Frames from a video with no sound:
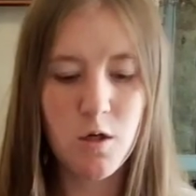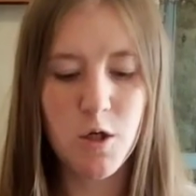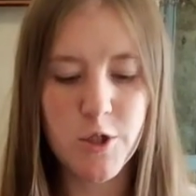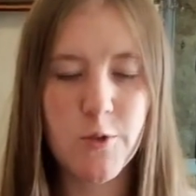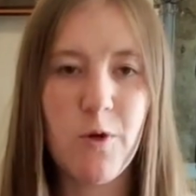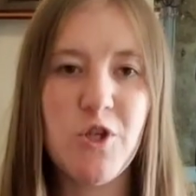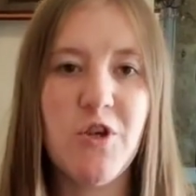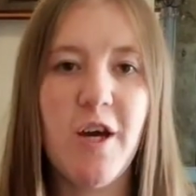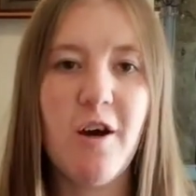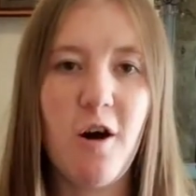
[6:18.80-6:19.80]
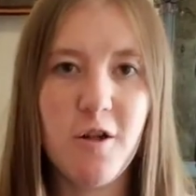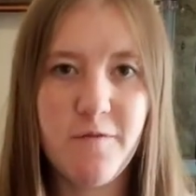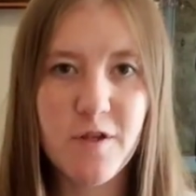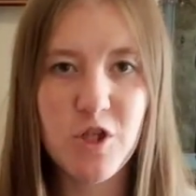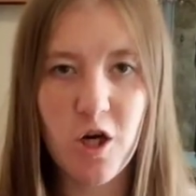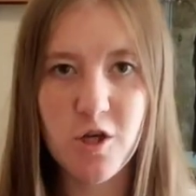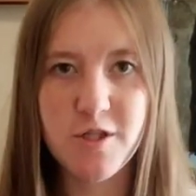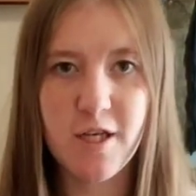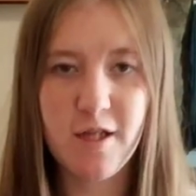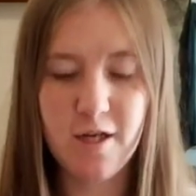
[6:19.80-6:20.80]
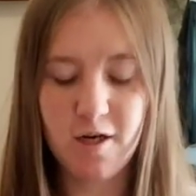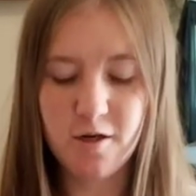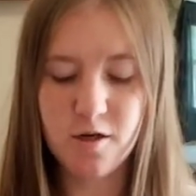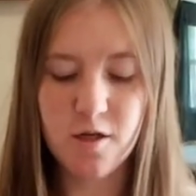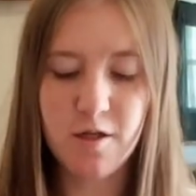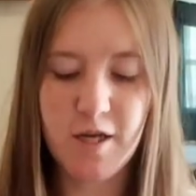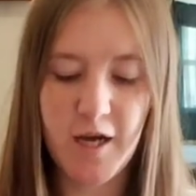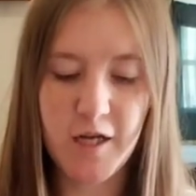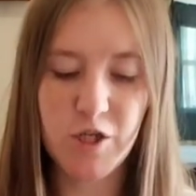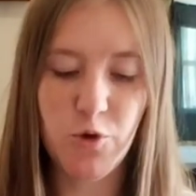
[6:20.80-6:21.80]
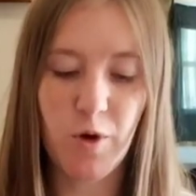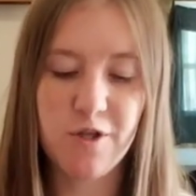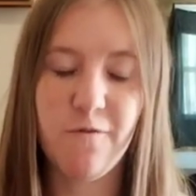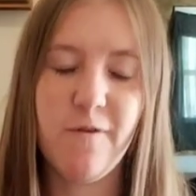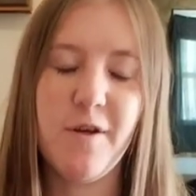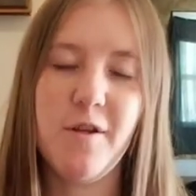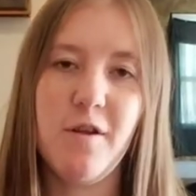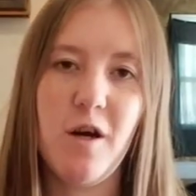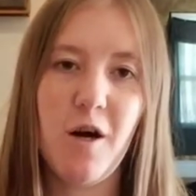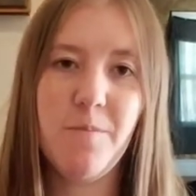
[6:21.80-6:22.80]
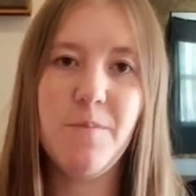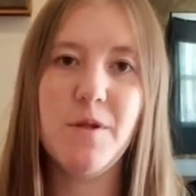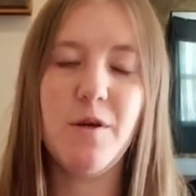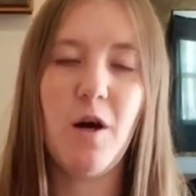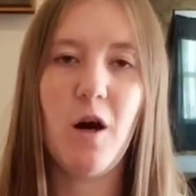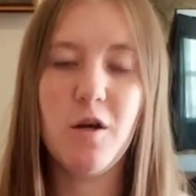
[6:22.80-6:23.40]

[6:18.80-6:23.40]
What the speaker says: So once you get all of the jars in there, then you want to fill up the